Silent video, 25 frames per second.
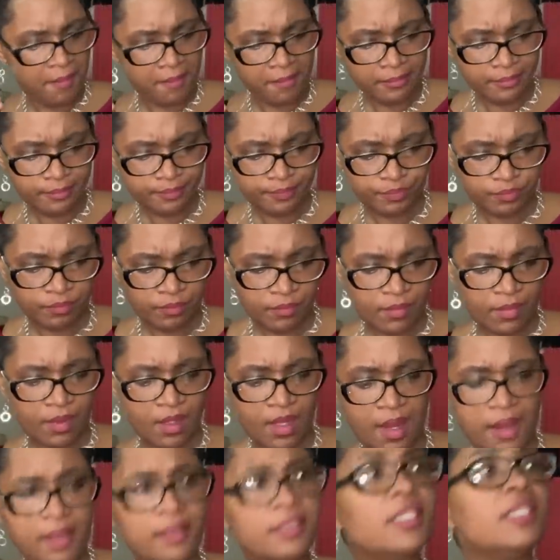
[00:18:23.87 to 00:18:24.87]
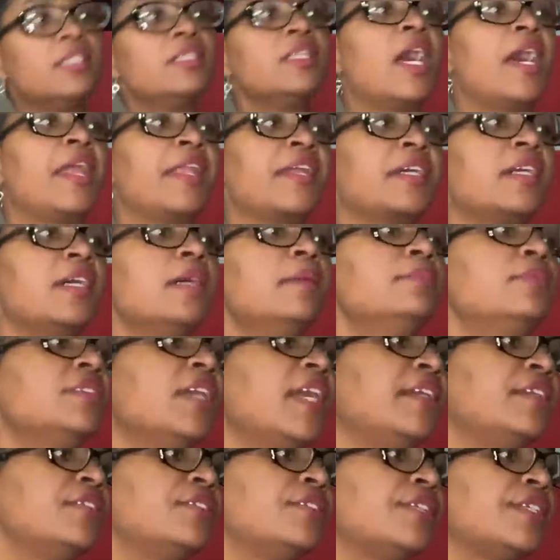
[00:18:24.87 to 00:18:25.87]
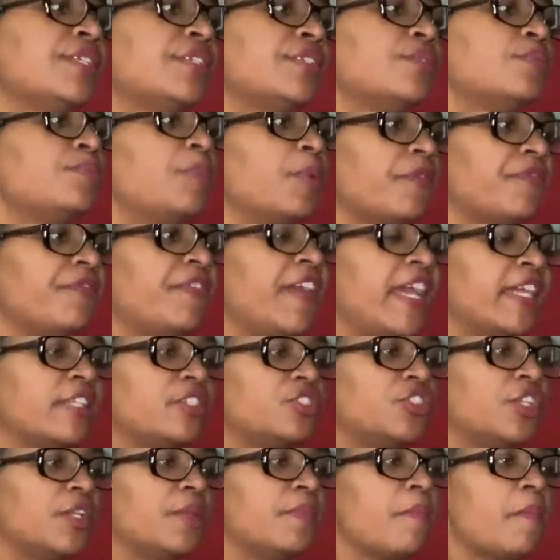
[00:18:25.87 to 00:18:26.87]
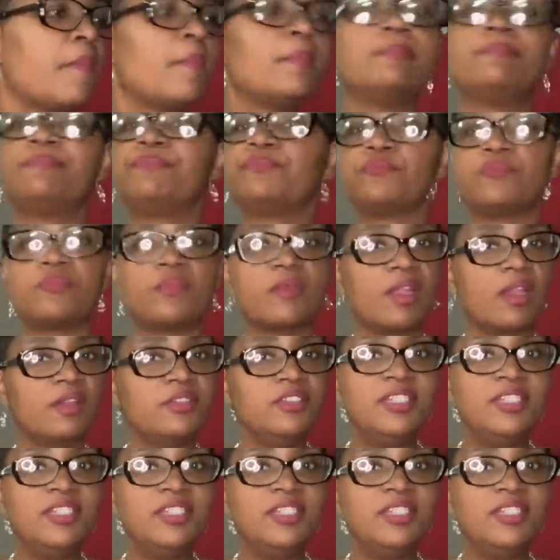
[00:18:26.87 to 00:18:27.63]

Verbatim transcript: Montague. Alana, come taste this perfection. Sure?